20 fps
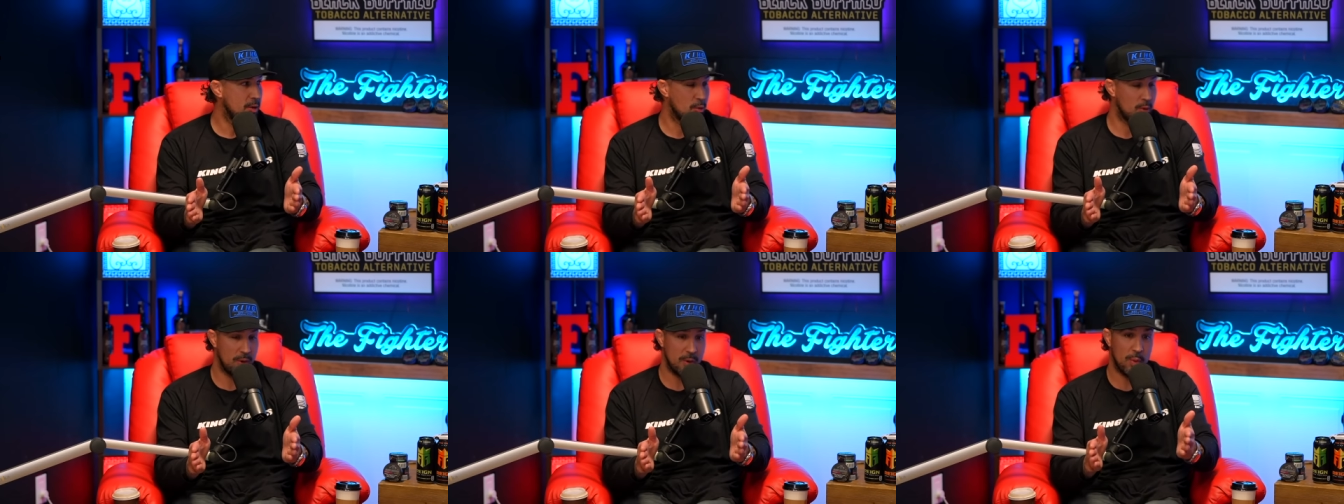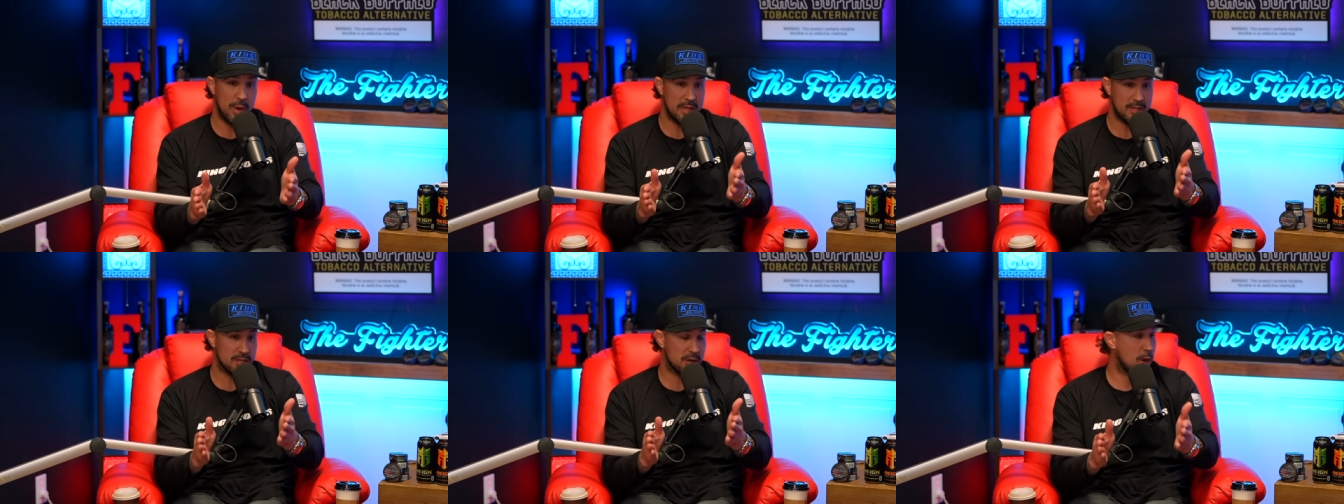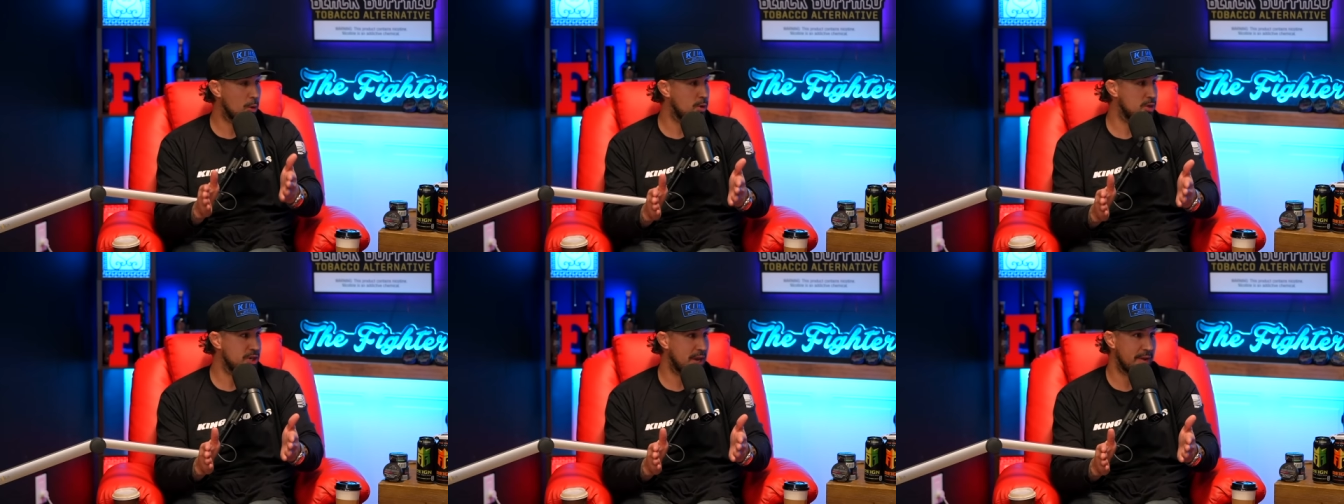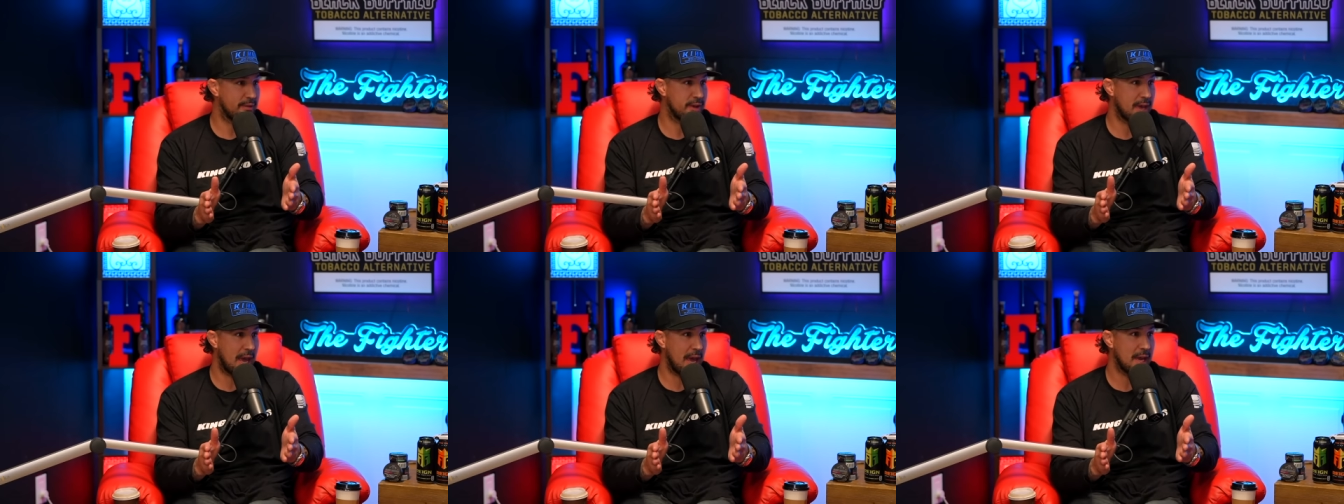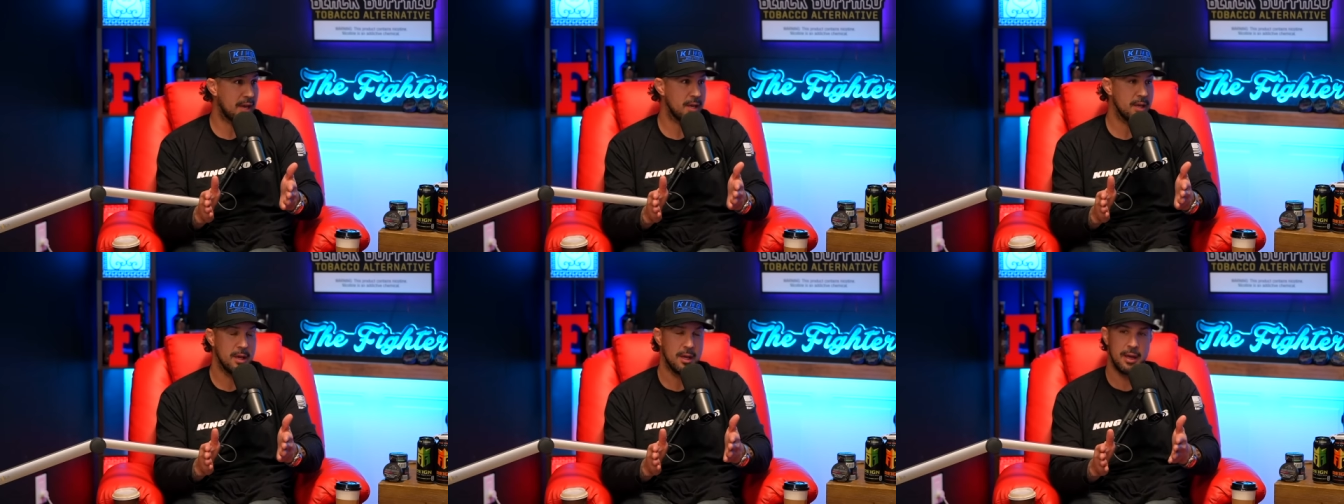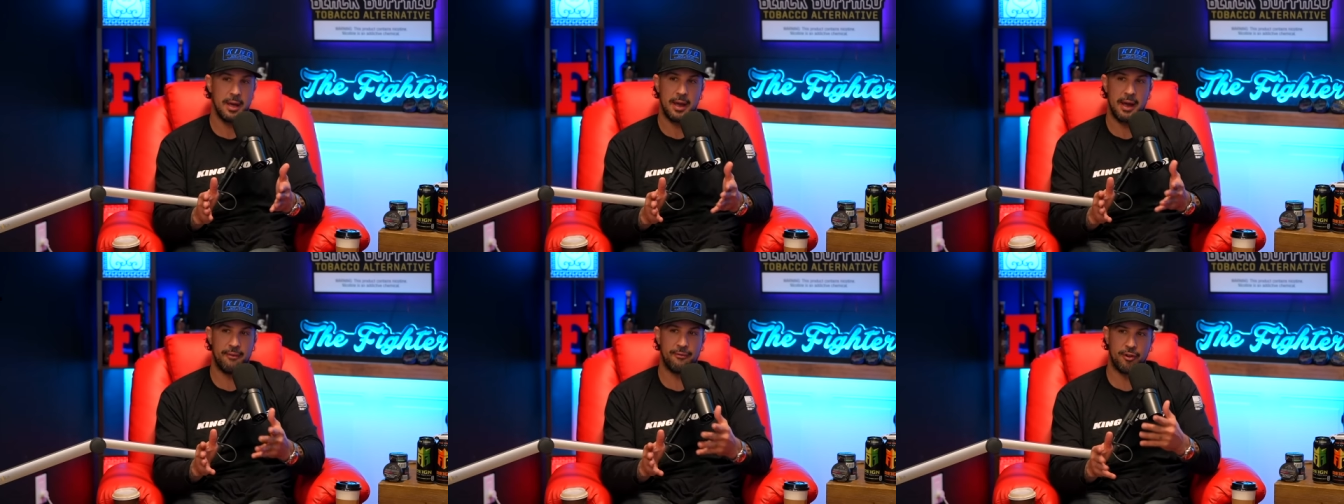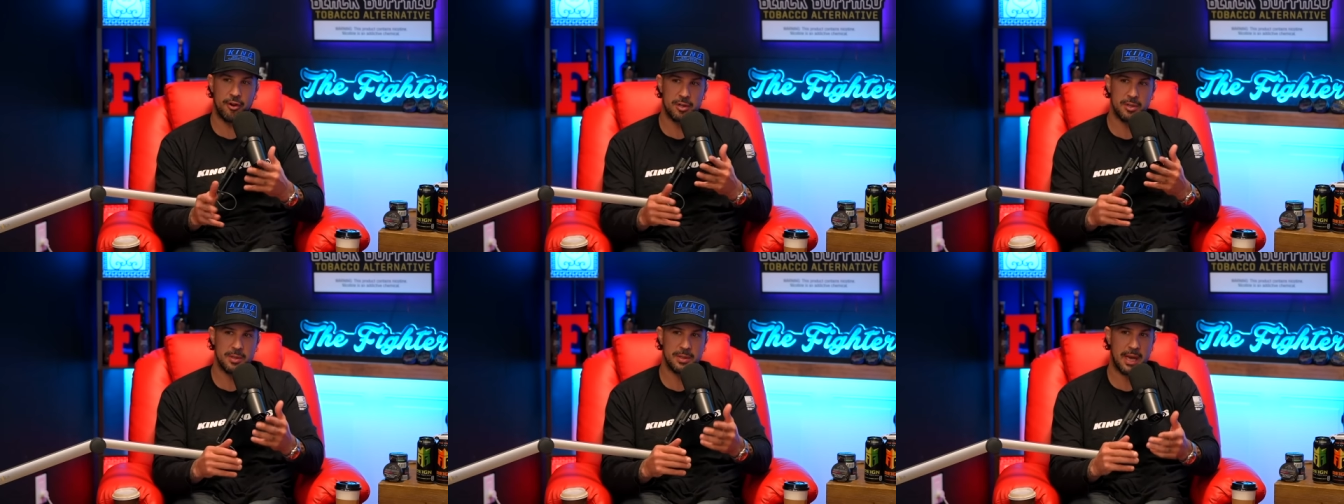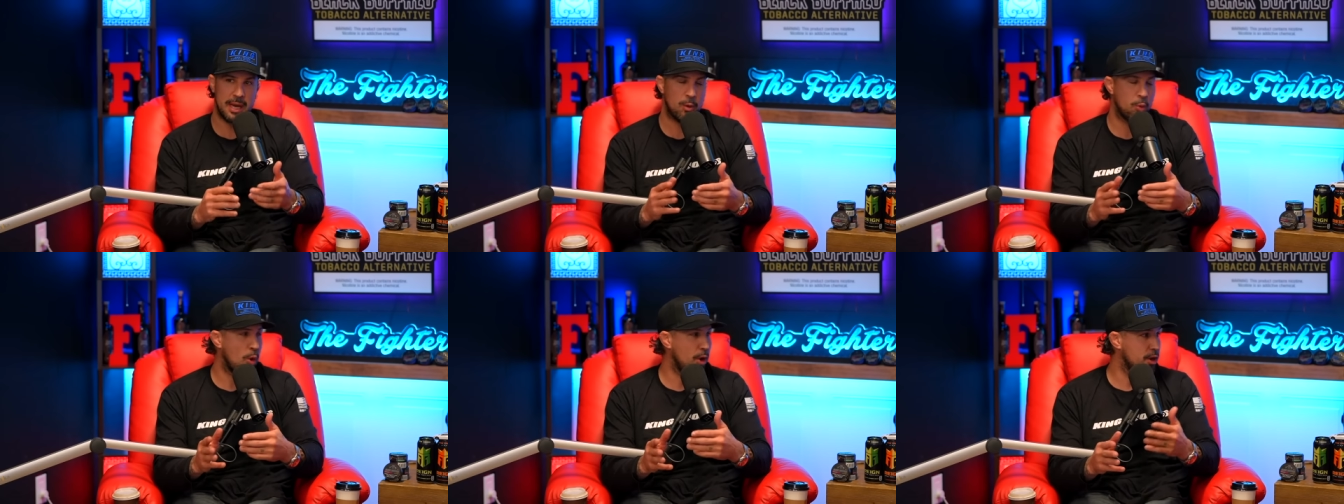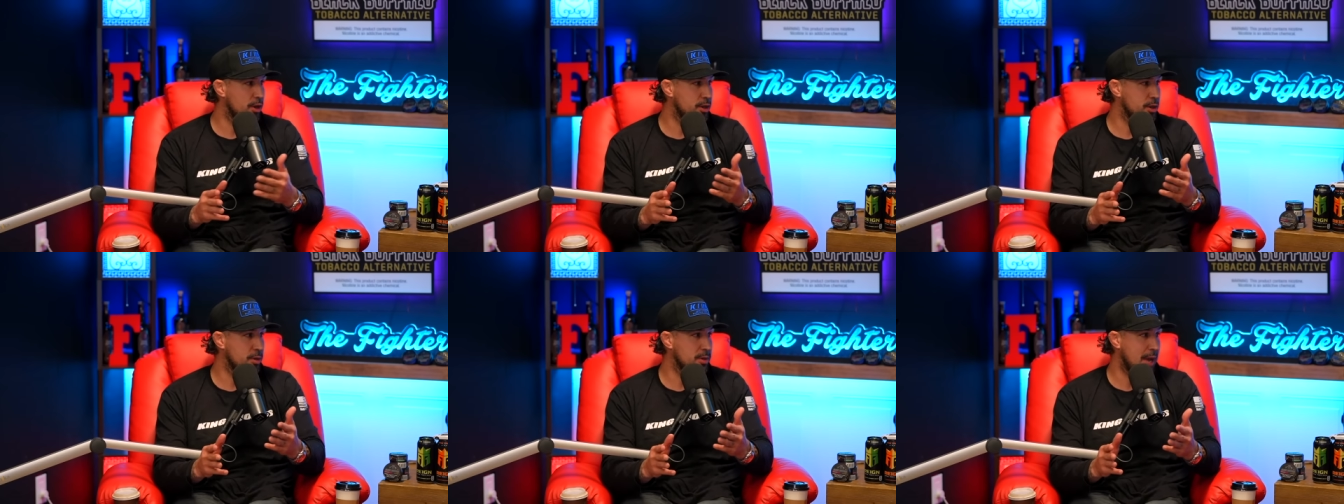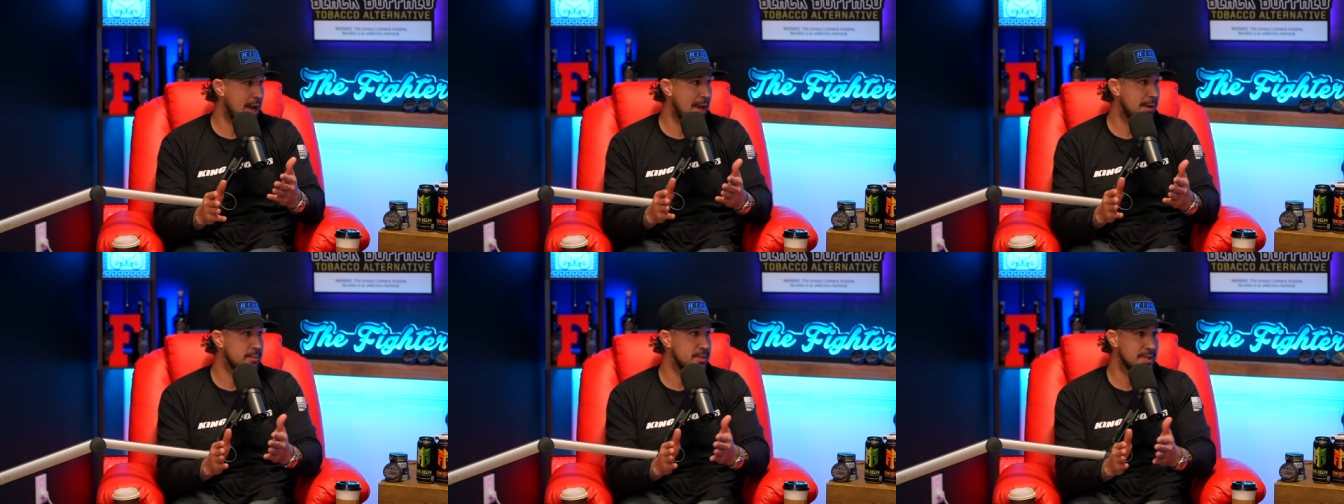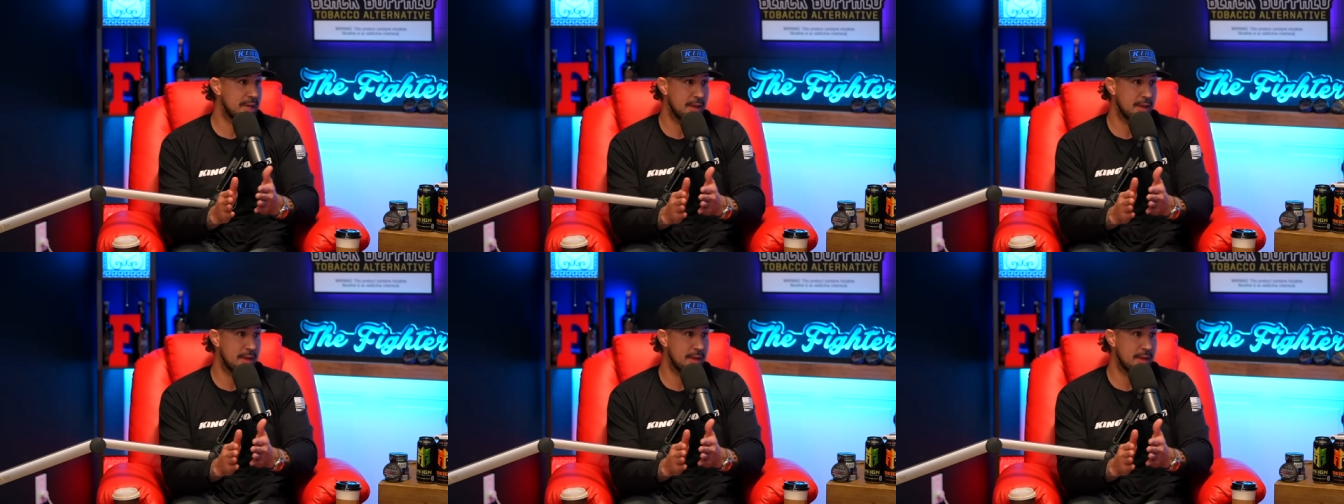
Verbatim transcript: When it started with JFK, at first it was like one or two times.